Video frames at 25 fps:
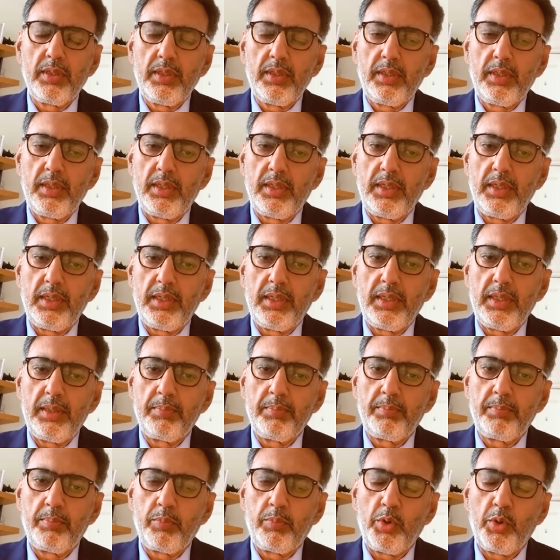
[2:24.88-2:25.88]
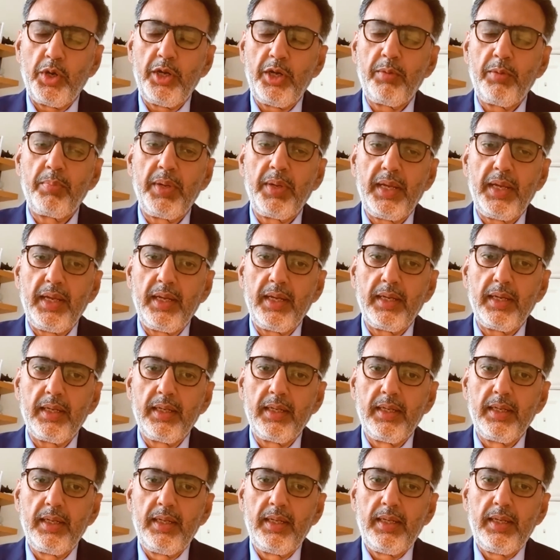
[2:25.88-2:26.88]
the point being
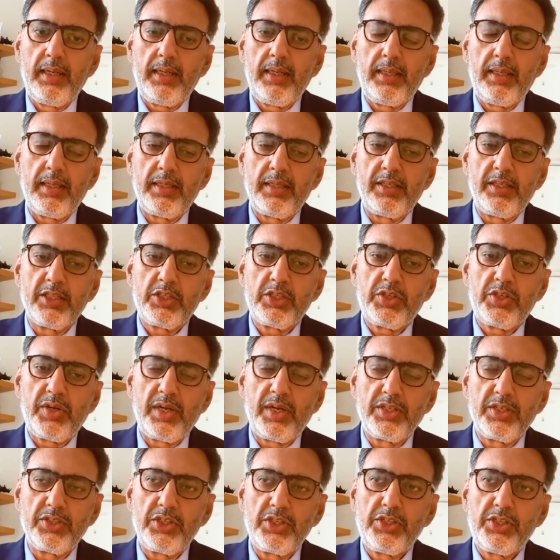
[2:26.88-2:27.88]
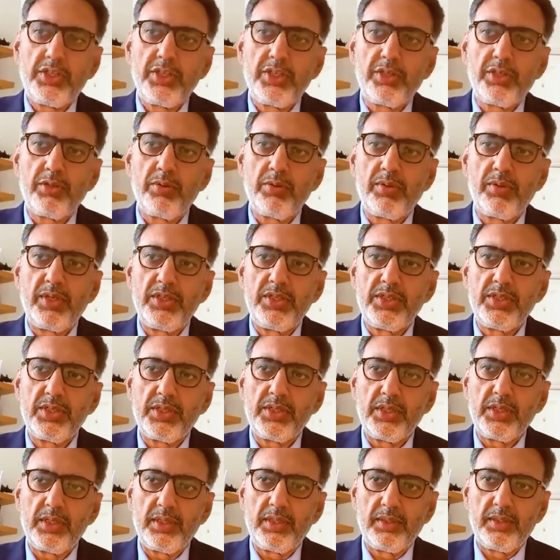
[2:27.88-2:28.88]
that this transition to
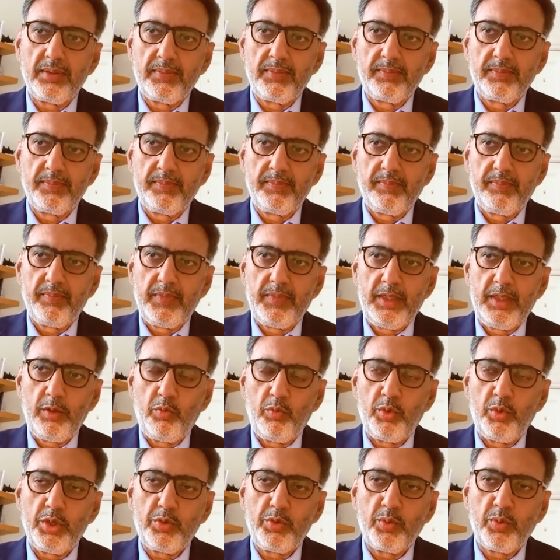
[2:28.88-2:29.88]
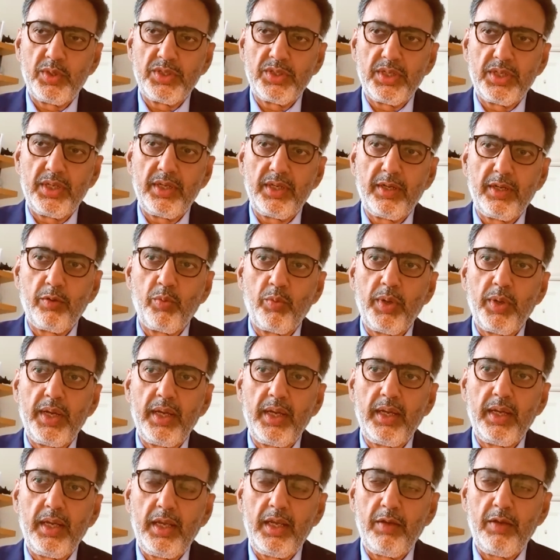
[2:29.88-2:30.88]
digital, which was
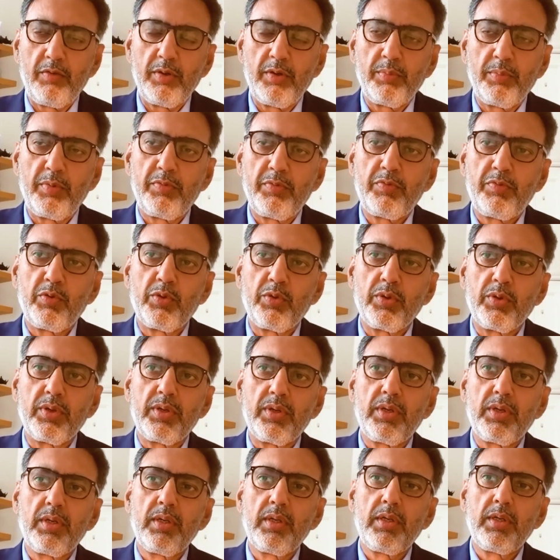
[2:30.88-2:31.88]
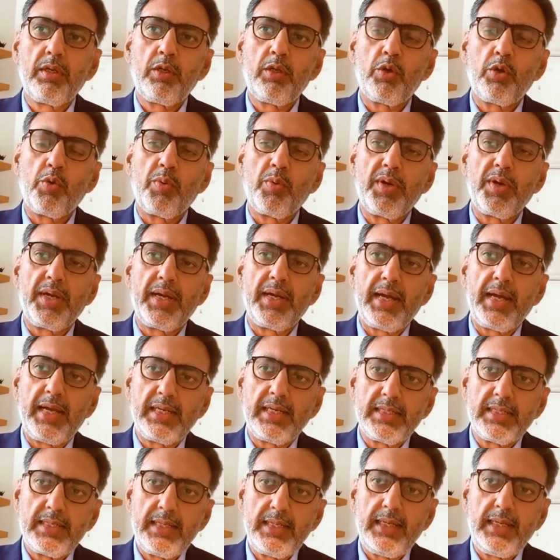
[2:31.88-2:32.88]
underway even before
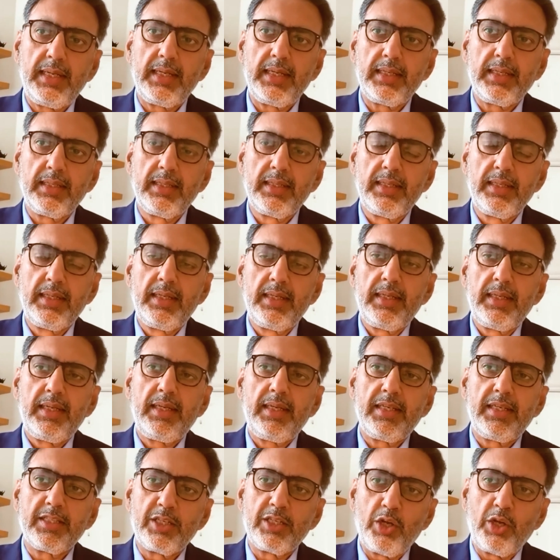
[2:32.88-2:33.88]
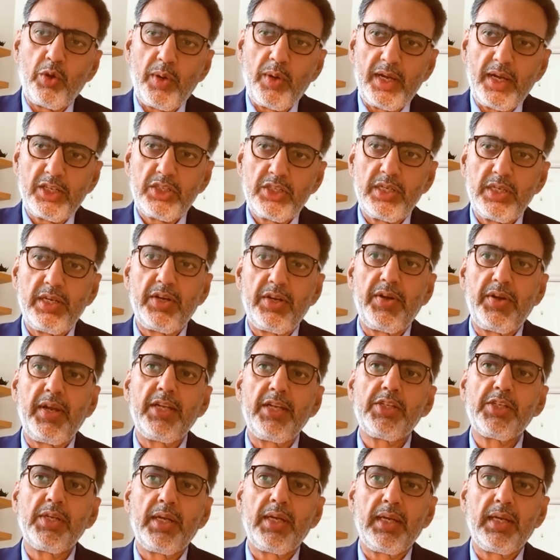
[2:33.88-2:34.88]
COVID-19, is now
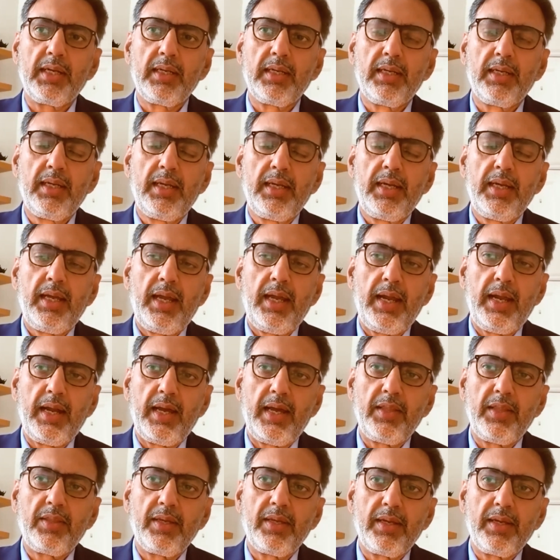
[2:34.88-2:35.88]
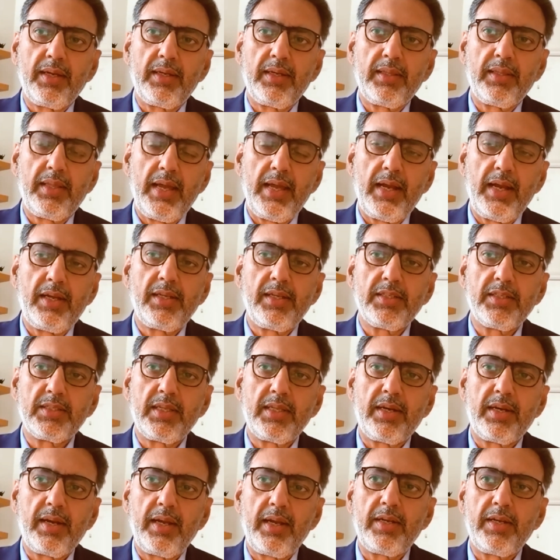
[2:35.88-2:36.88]
accelerating. And I think that is the
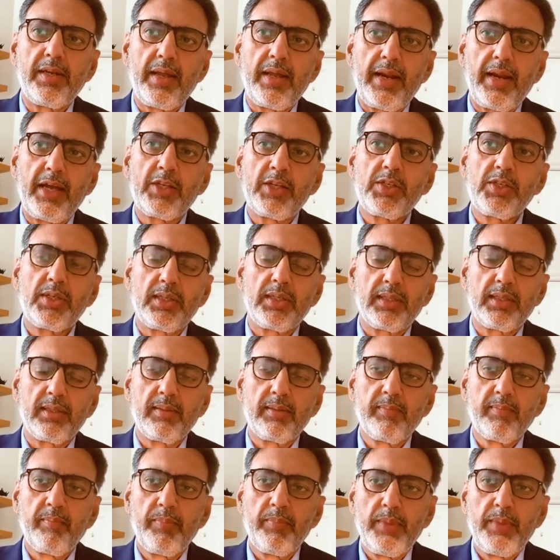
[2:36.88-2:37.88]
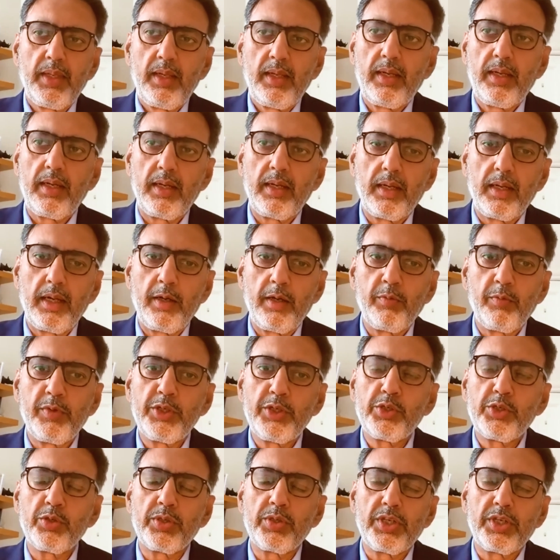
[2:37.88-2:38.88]
right direction. And we
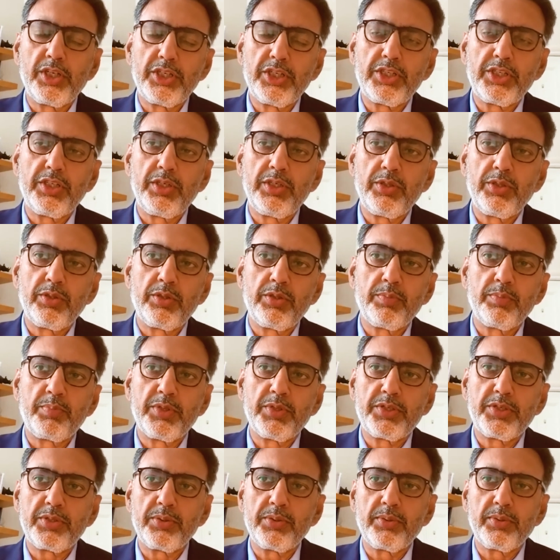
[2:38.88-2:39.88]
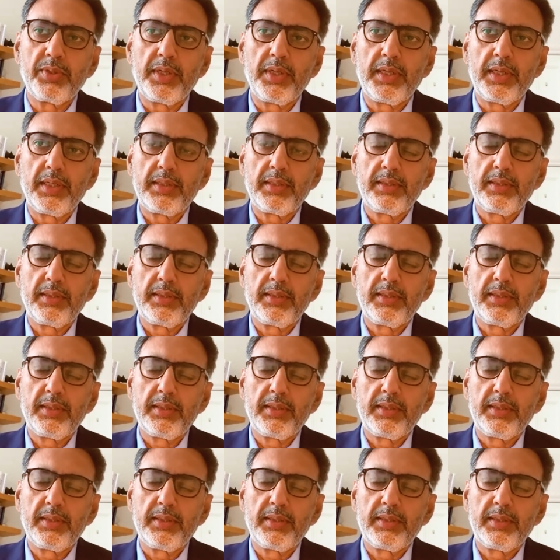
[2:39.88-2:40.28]
should continue to pursue that.